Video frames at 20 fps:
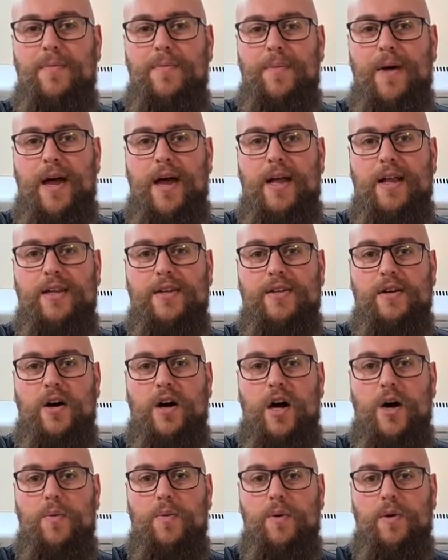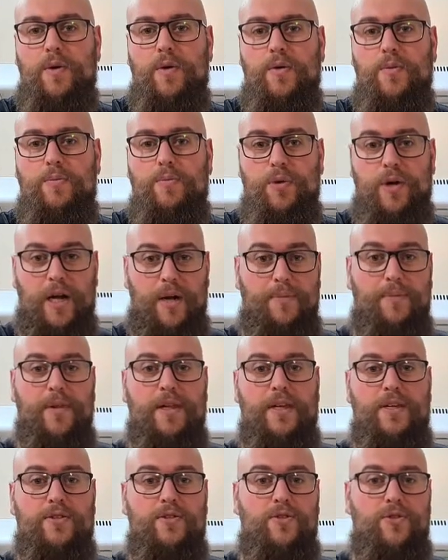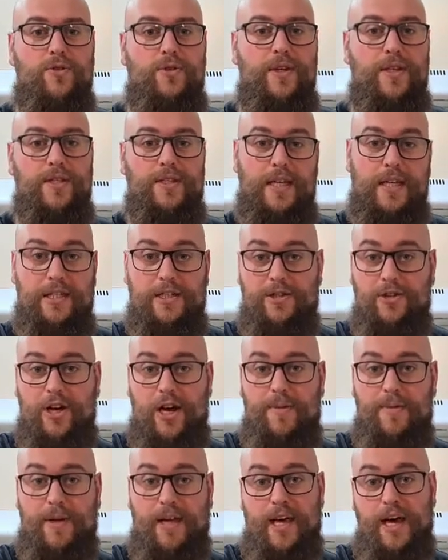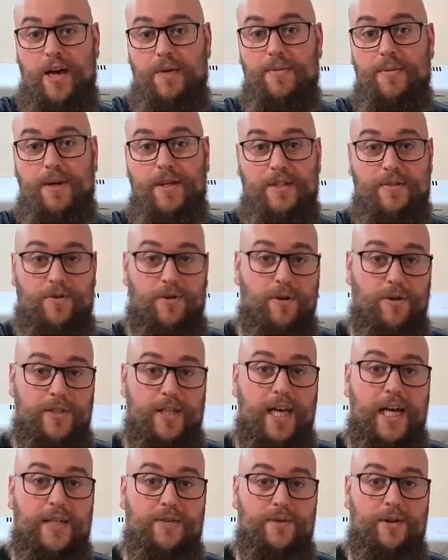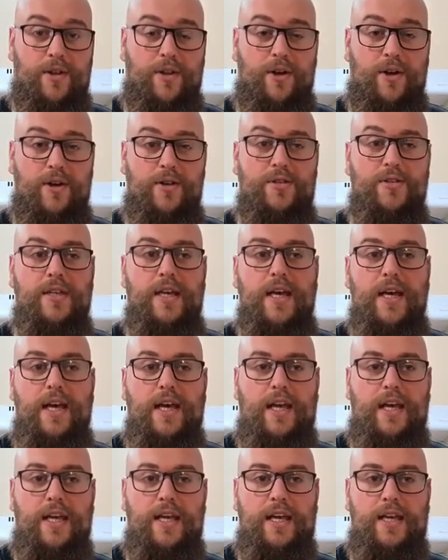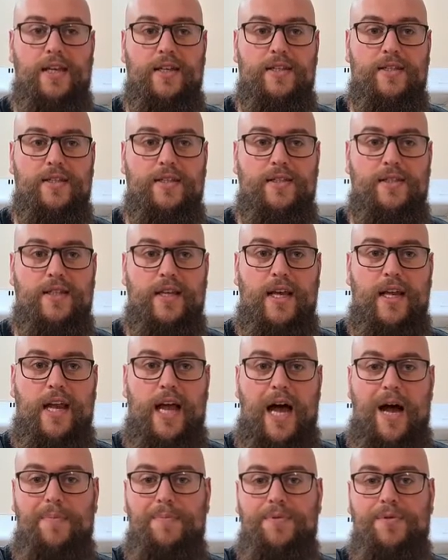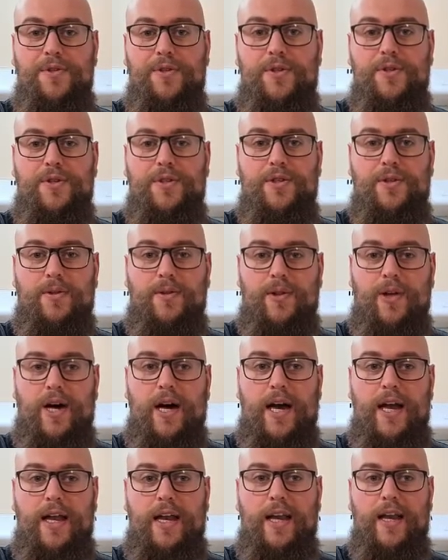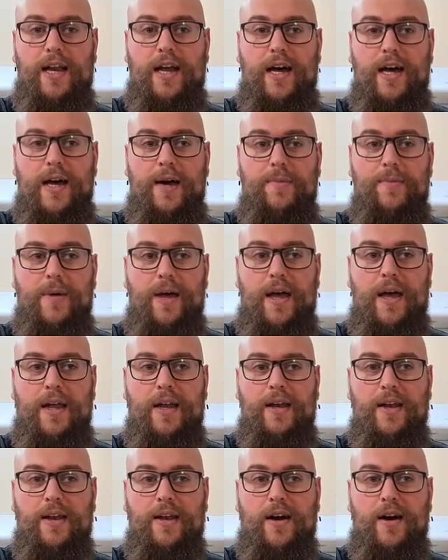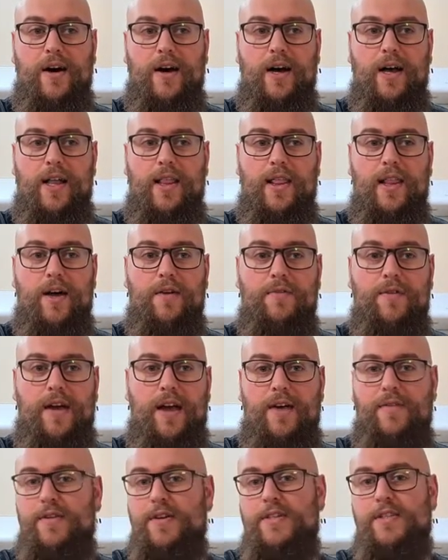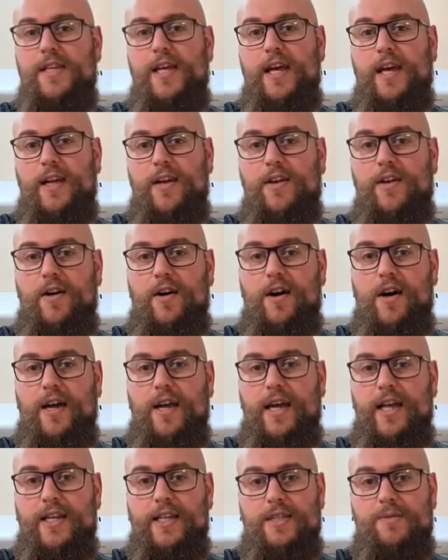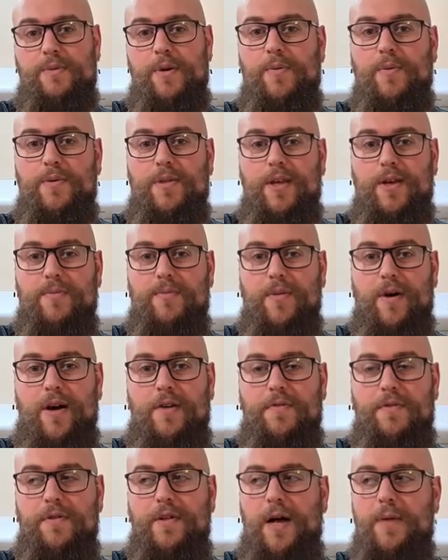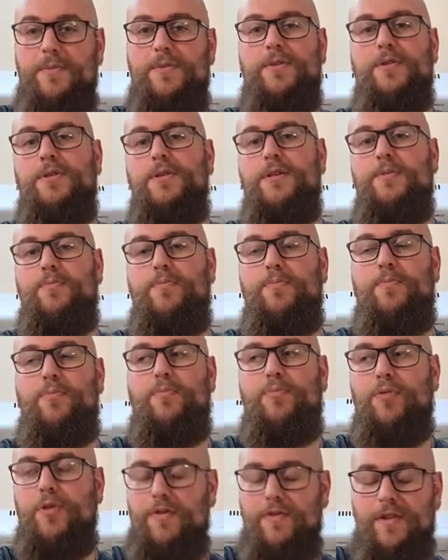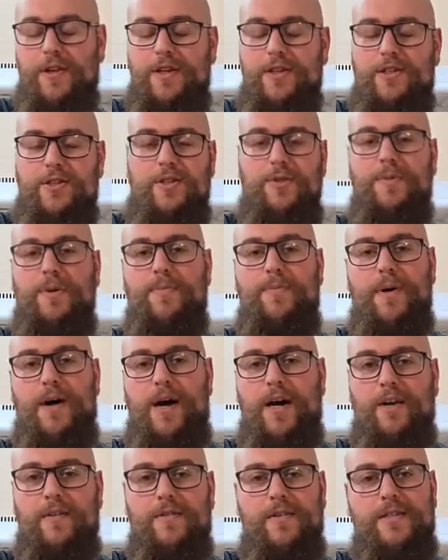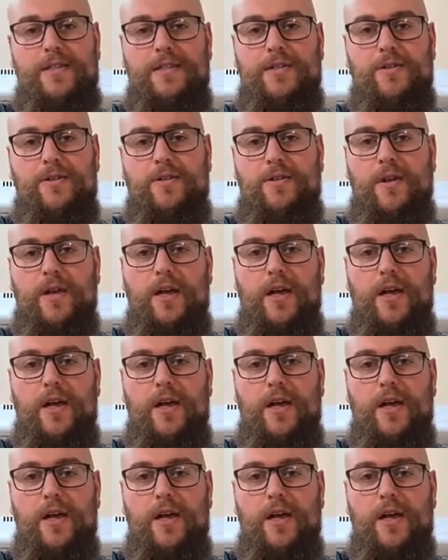And I will put up links to his Instagram account because, of course, he has one of those. He is an absolute delight, and I love every second I get to spend with him. I feel absolutely privileged to be part of this little